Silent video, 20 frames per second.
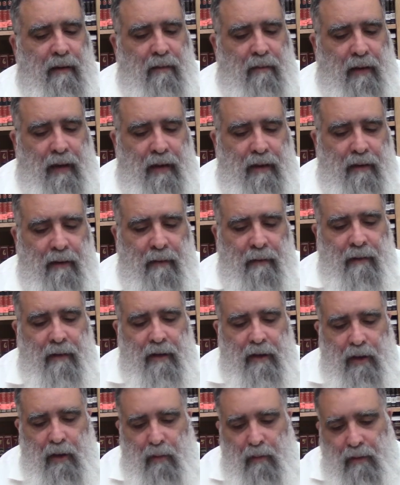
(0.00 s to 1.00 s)
right,
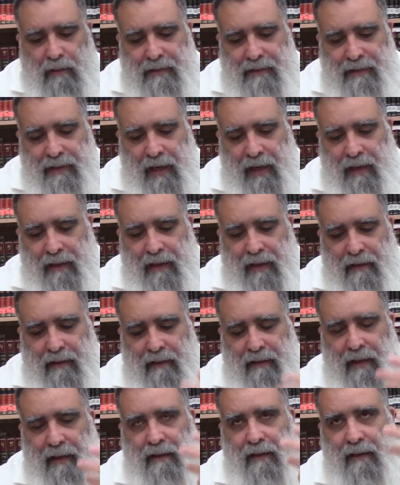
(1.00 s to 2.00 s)
you would see
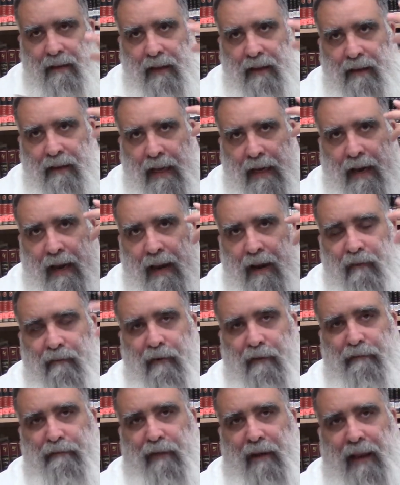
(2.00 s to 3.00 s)
that that, that, that kind of
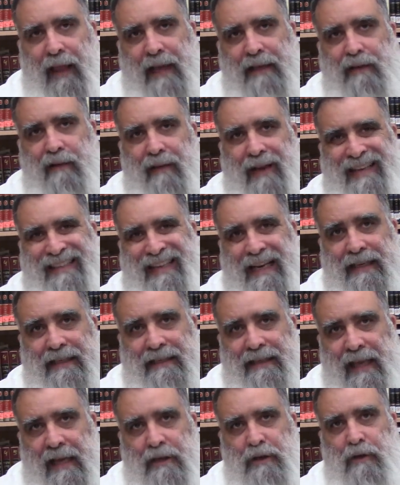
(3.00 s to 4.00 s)
a philosophy, his
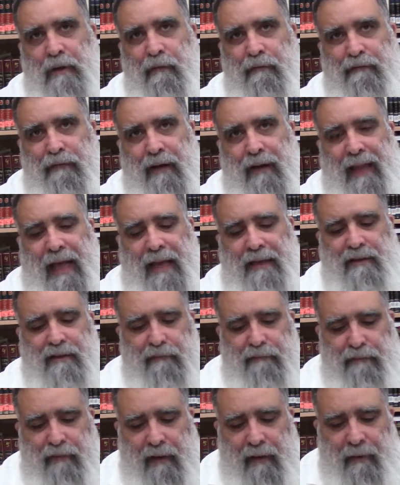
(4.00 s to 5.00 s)
existential
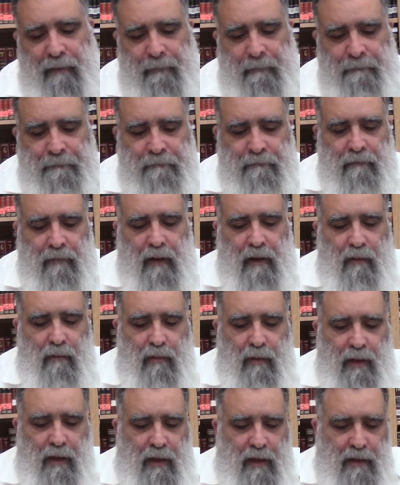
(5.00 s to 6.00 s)
philosophy,
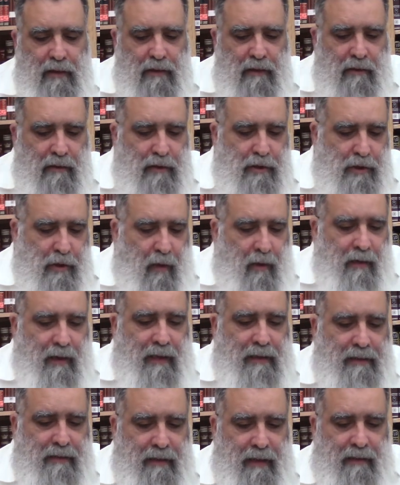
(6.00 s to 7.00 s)
really showed
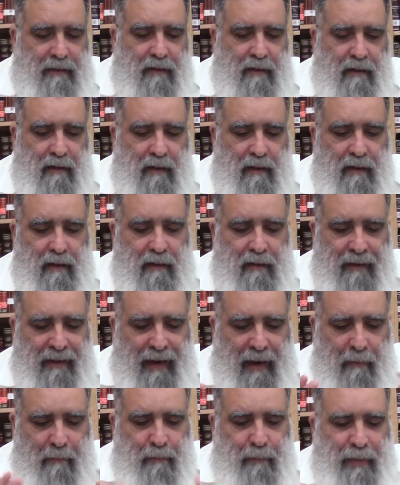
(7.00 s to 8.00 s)
us that
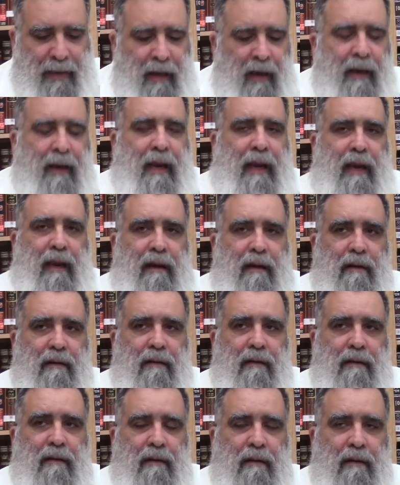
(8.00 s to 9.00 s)
the ability
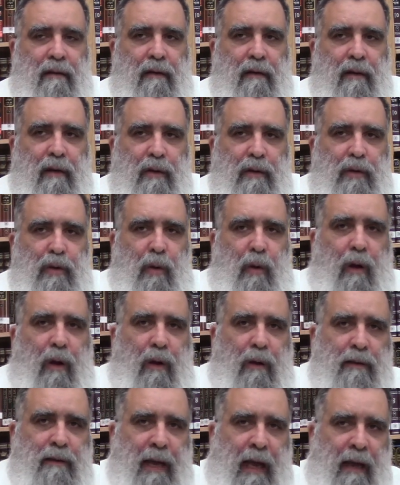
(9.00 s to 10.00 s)
to
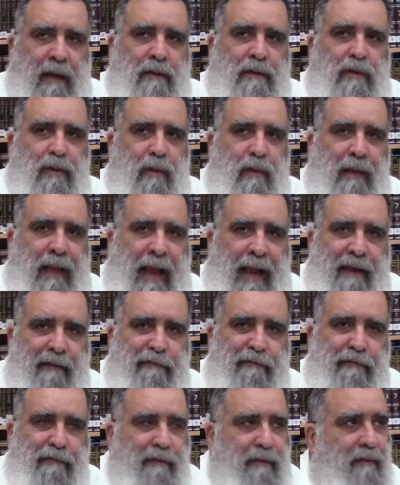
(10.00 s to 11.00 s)
hold on to
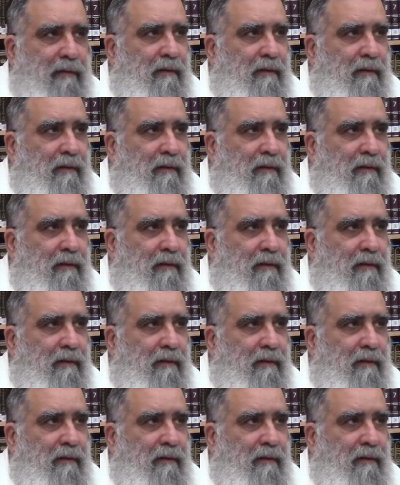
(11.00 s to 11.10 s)
life